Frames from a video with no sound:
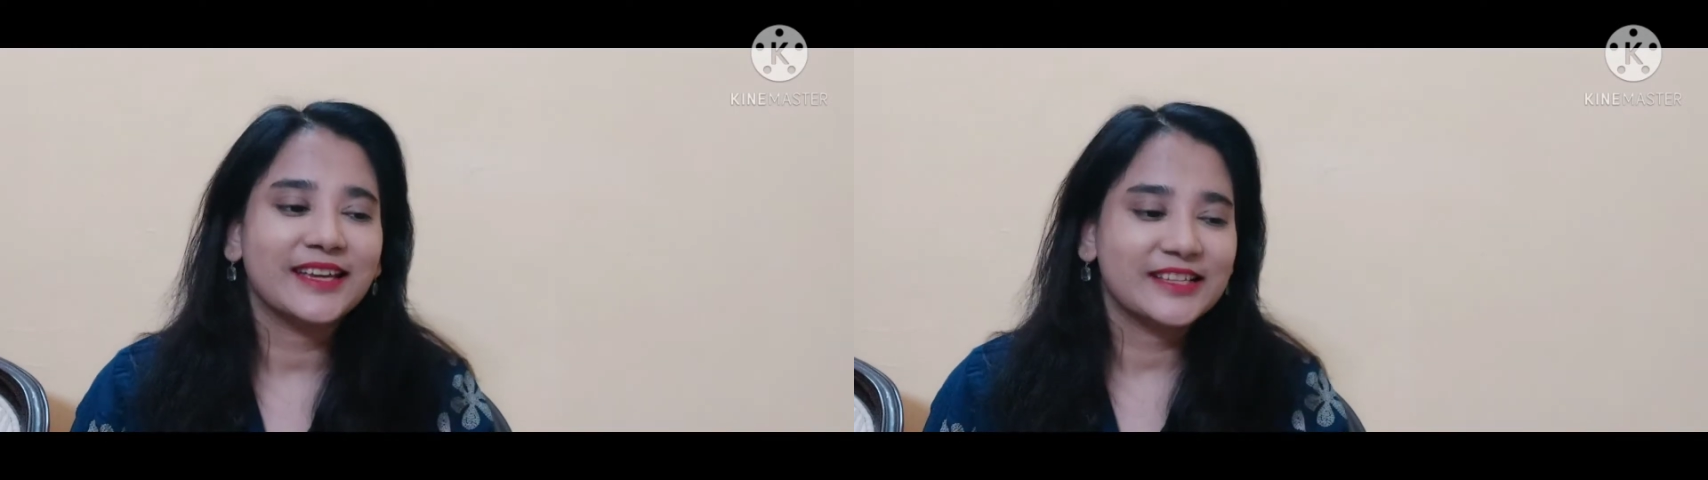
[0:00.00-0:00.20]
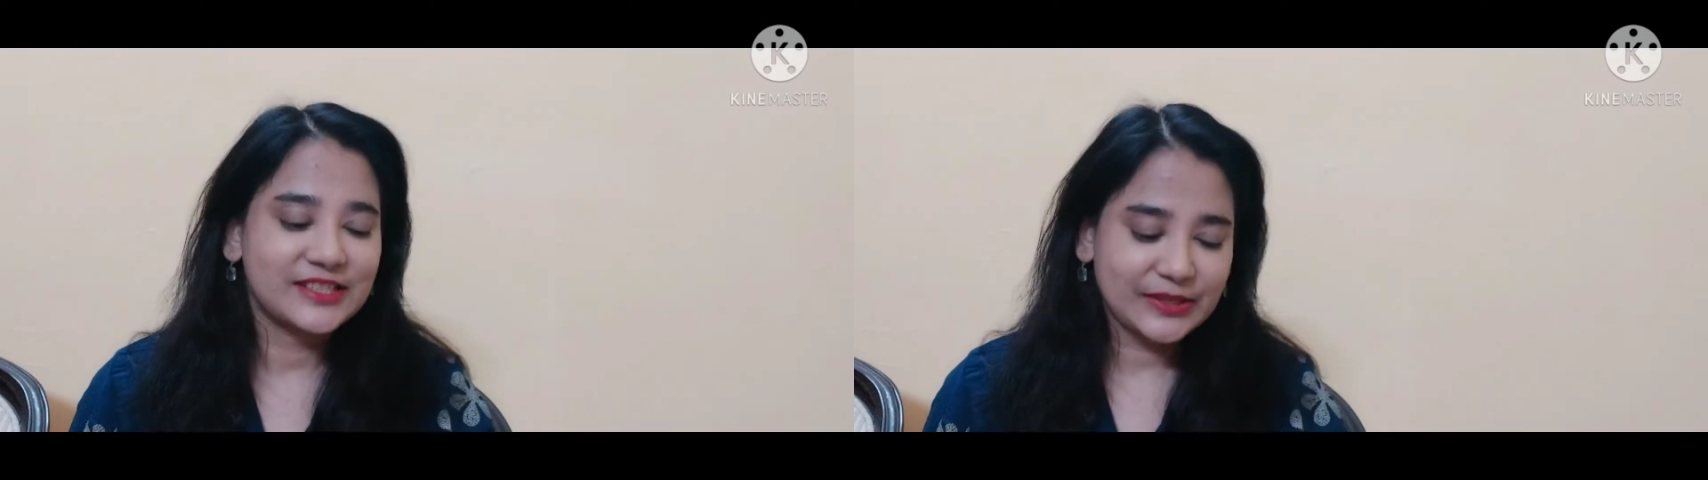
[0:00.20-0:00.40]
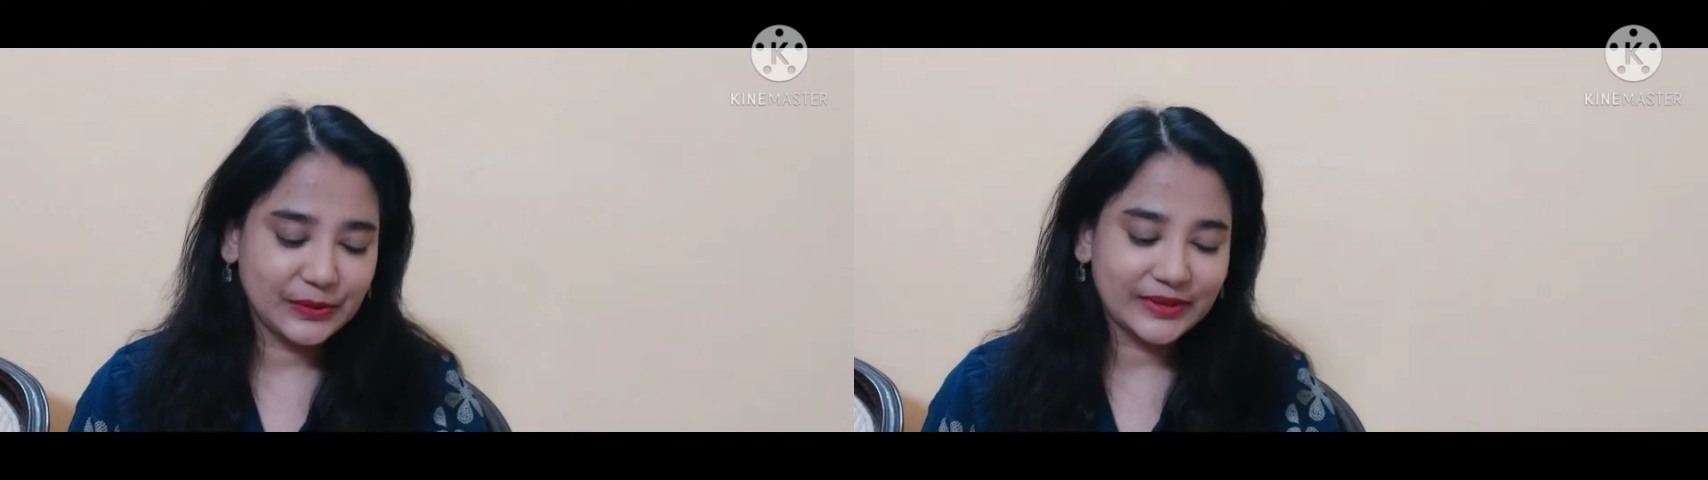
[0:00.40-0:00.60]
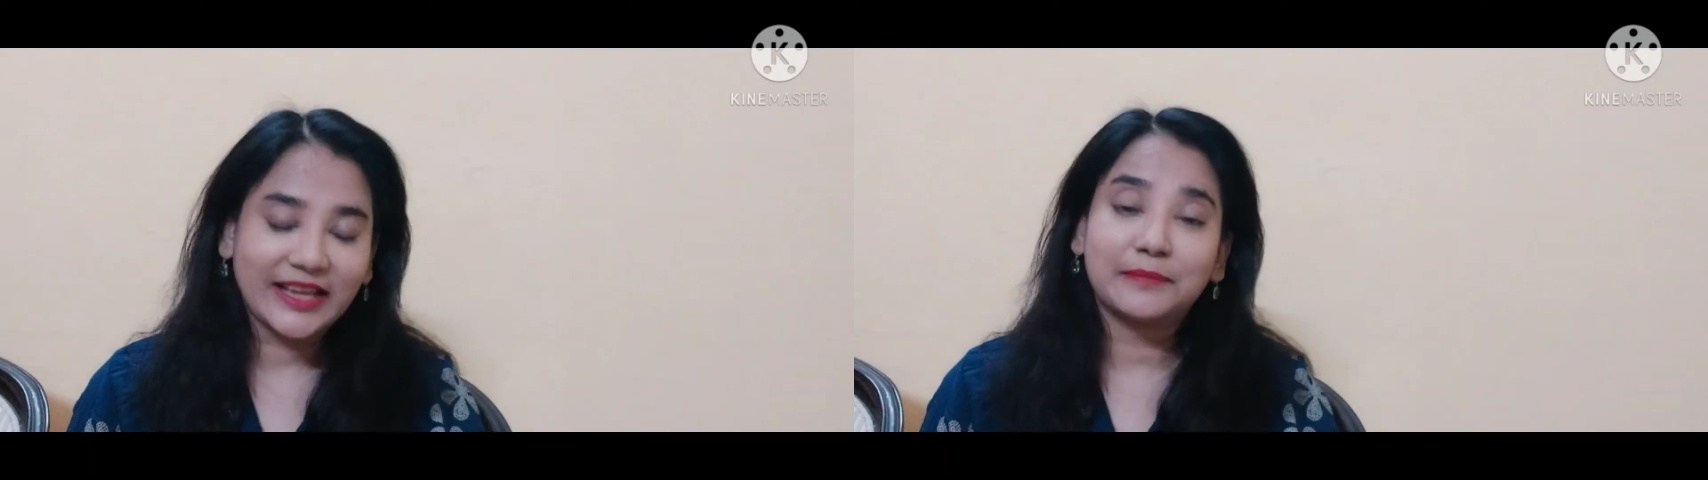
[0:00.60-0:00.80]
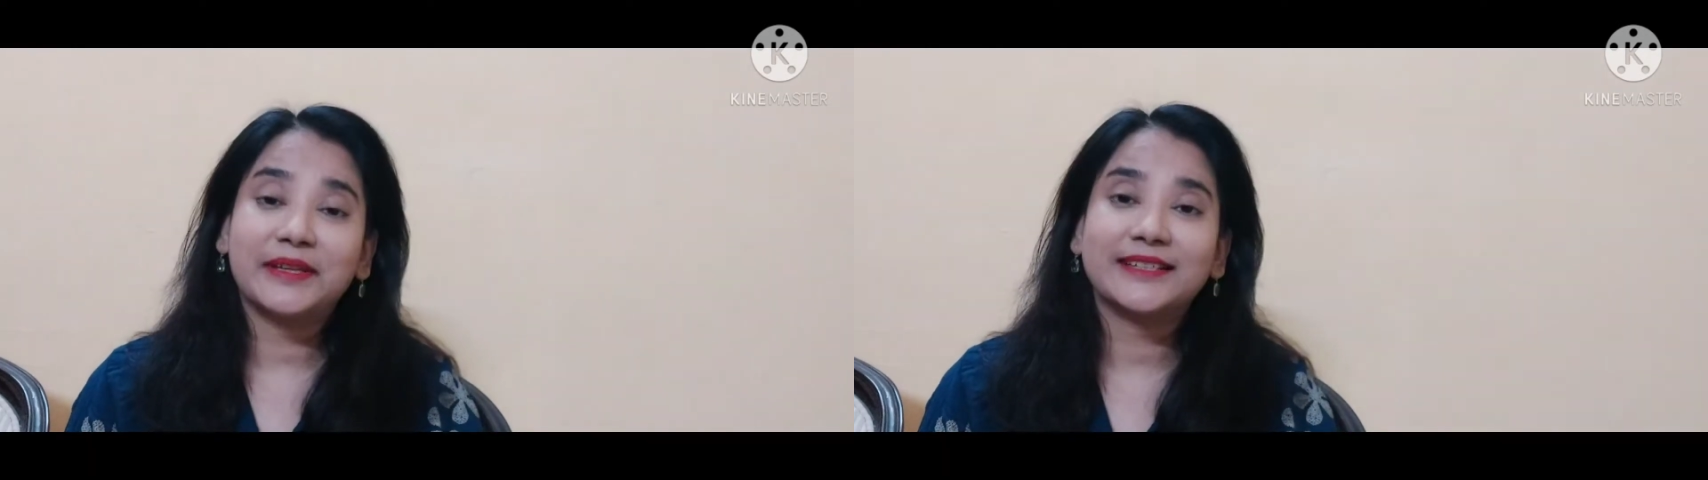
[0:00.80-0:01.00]
So
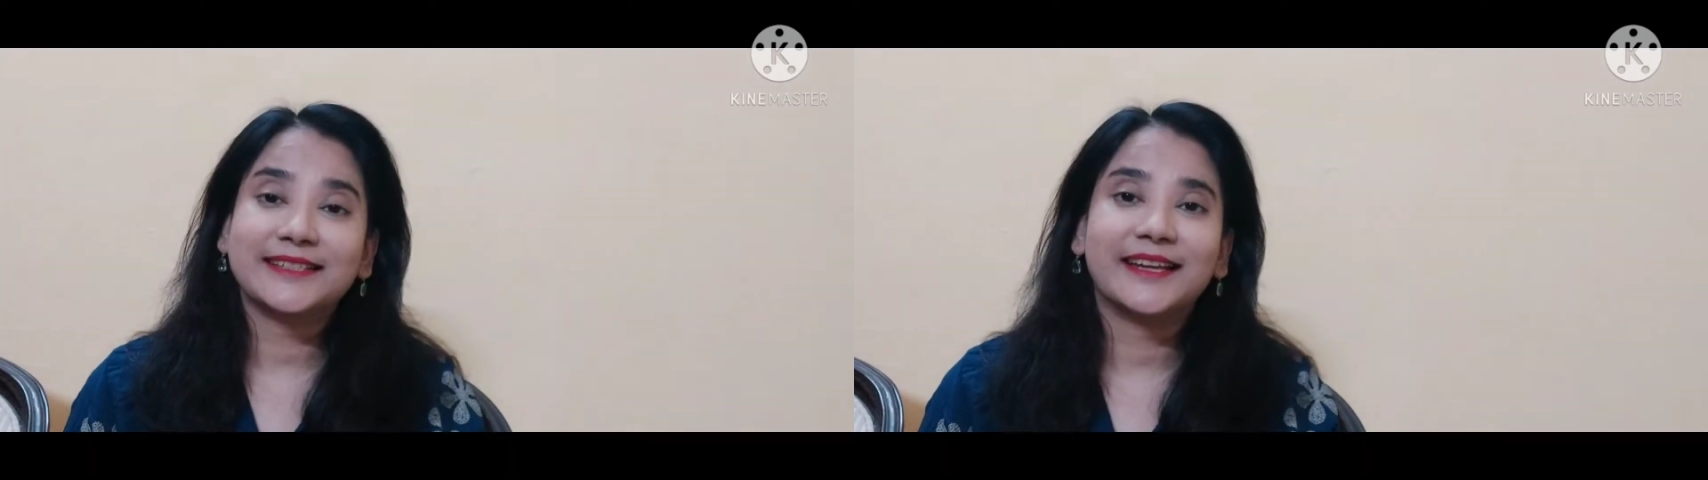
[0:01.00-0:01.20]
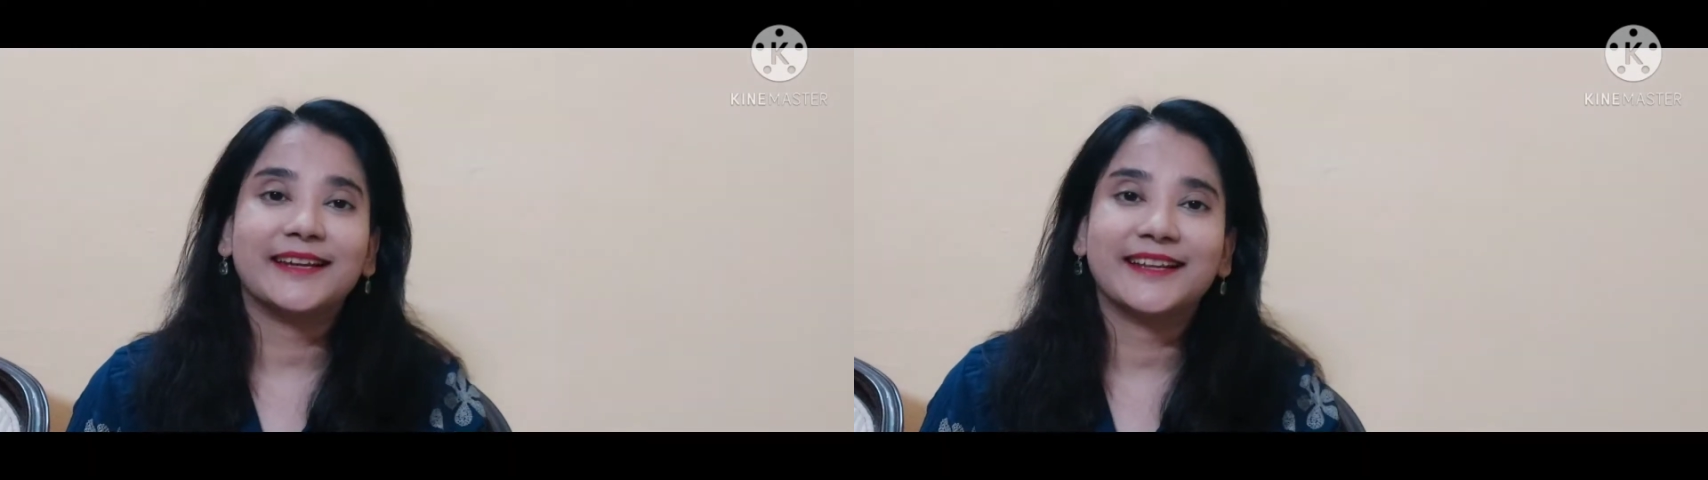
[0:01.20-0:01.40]
that being said,